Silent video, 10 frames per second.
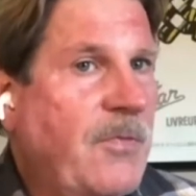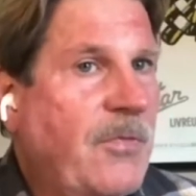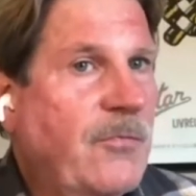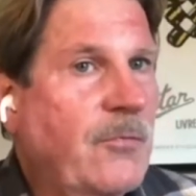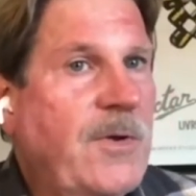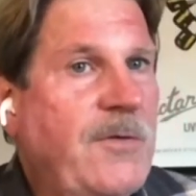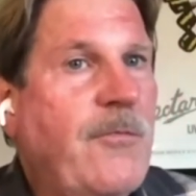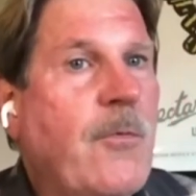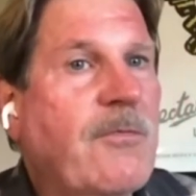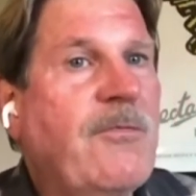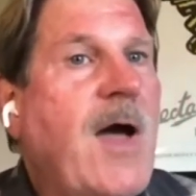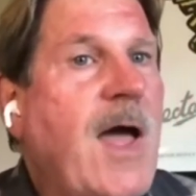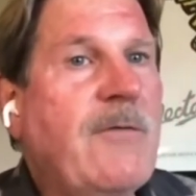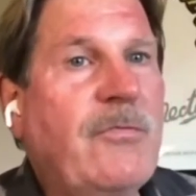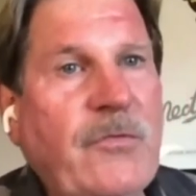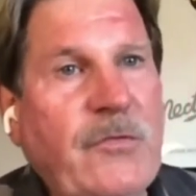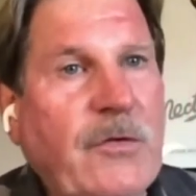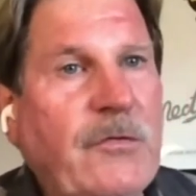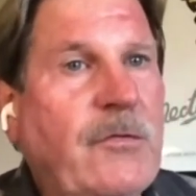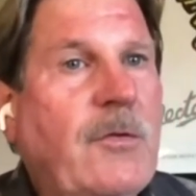3, 4, 5,
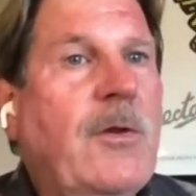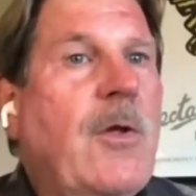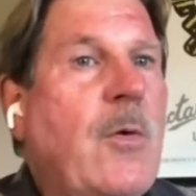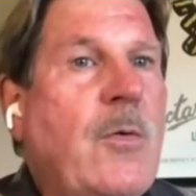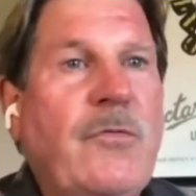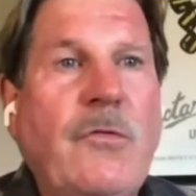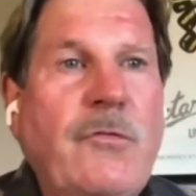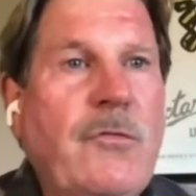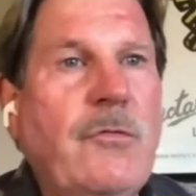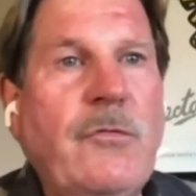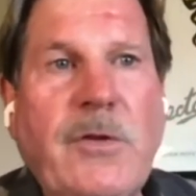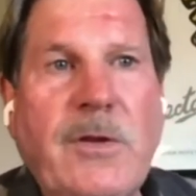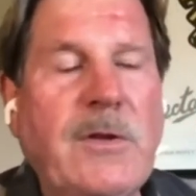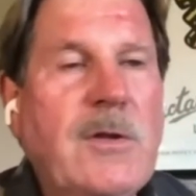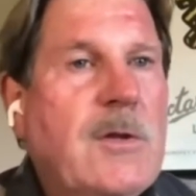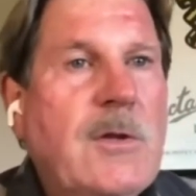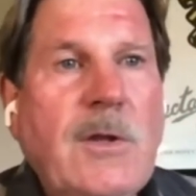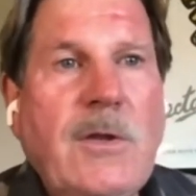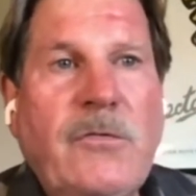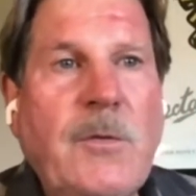6 clones. Is usually
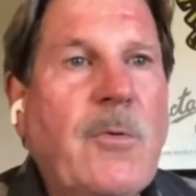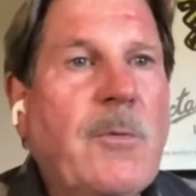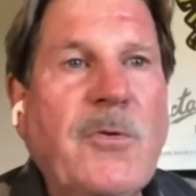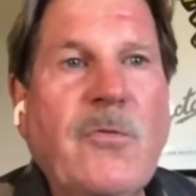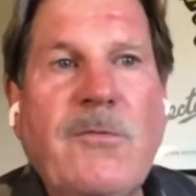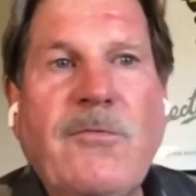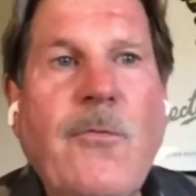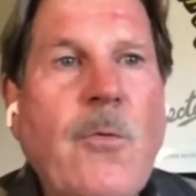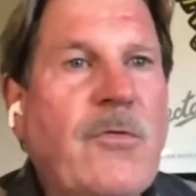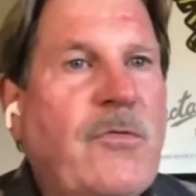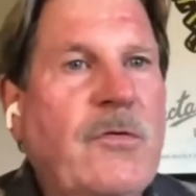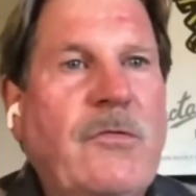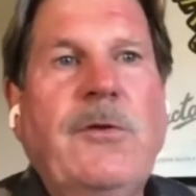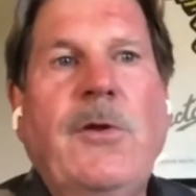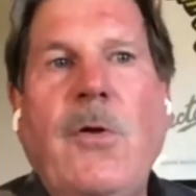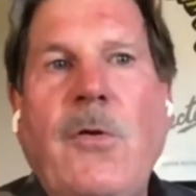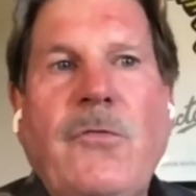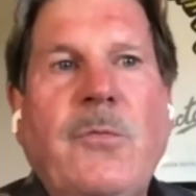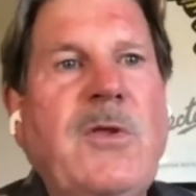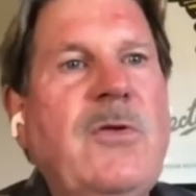somewhere between 4 and 6
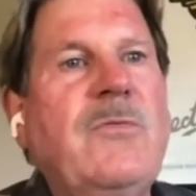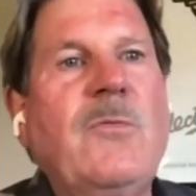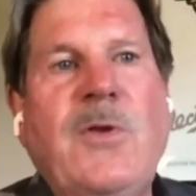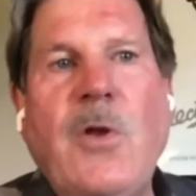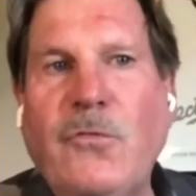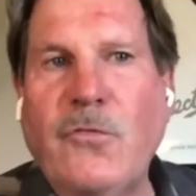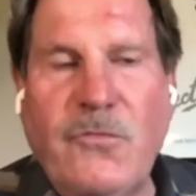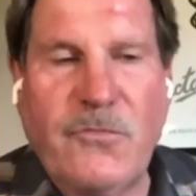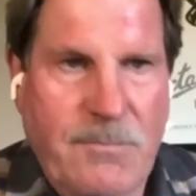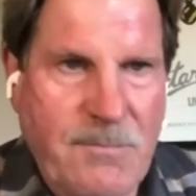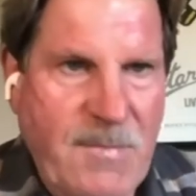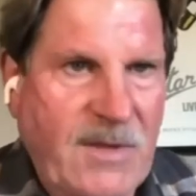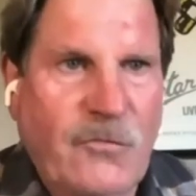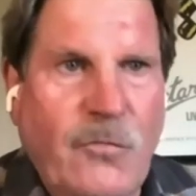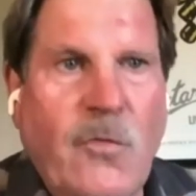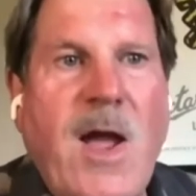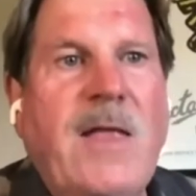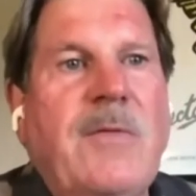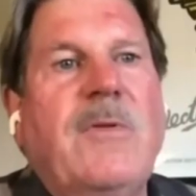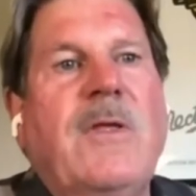clones. We don't try
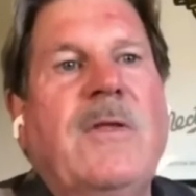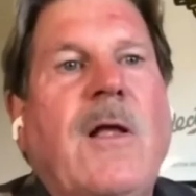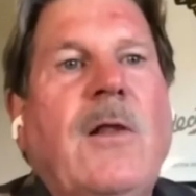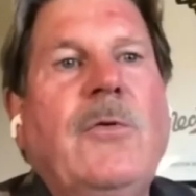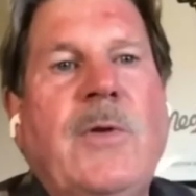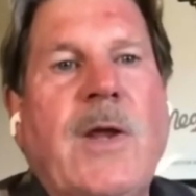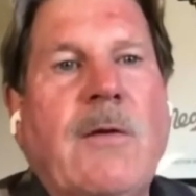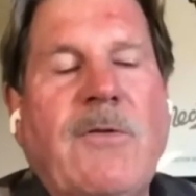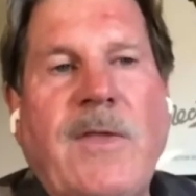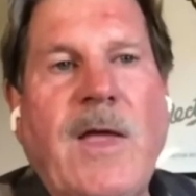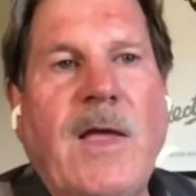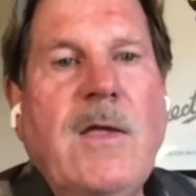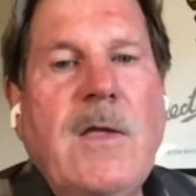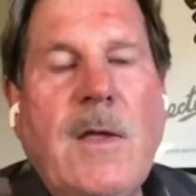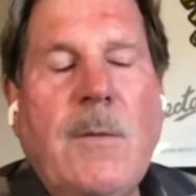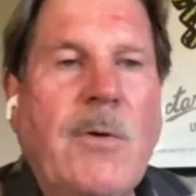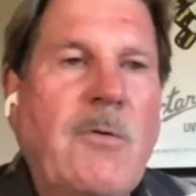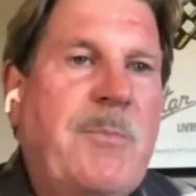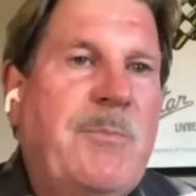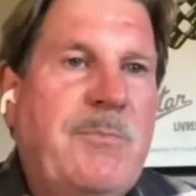and include everything, but
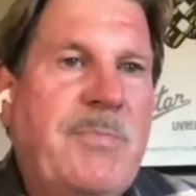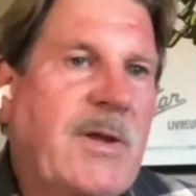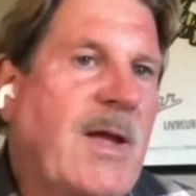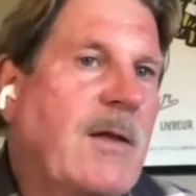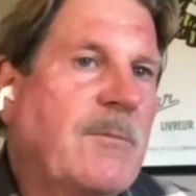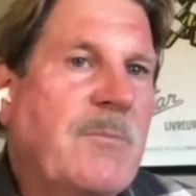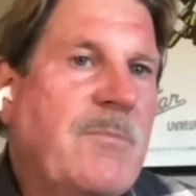we pick out